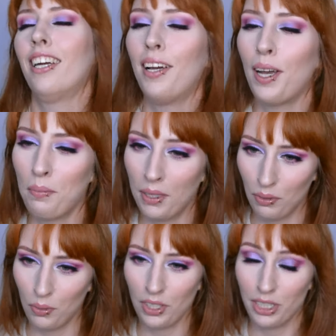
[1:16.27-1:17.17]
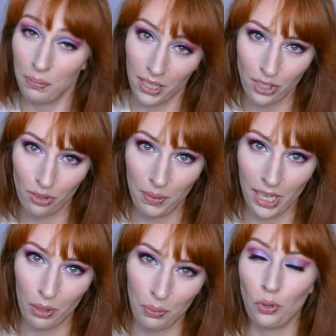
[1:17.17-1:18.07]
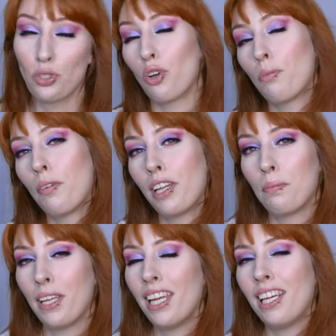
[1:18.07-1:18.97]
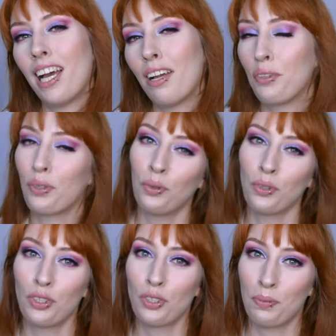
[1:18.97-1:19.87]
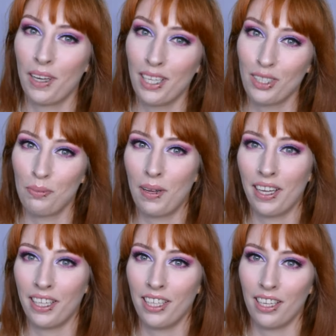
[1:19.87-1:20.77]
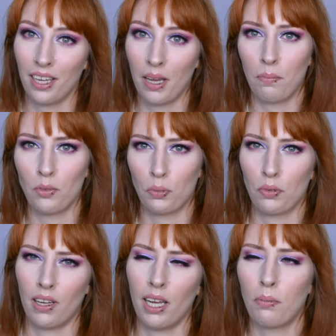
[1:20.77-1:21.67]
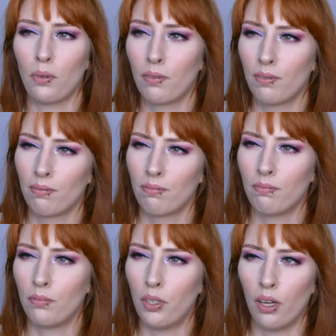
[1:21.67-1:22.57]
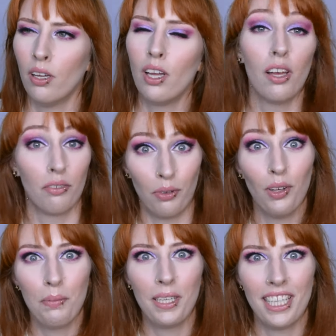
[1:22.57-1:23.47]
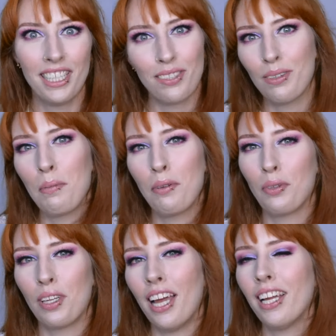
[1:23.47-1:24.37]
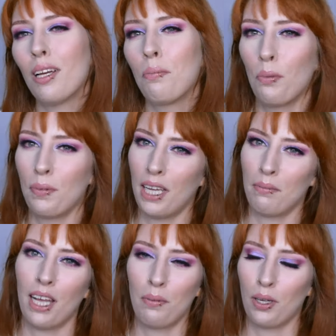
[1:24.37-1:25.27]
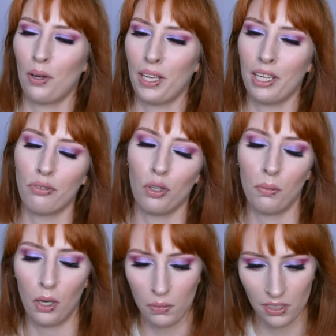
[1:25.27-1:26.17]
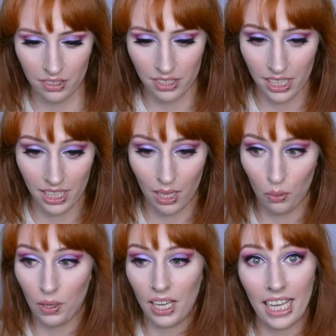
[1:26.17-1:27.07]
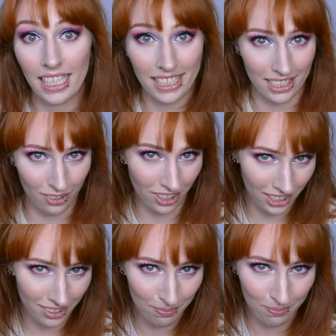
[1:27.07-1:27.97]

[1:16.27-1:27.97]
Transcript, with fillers: Um, and if you want to see pictures of makeup and also of my random daily life, you can also subscribe to my... Um, subscribe. Duh. Follow me on Instagram if you'd like. I'll put my name down below here for a moment. And now uh, let's get started.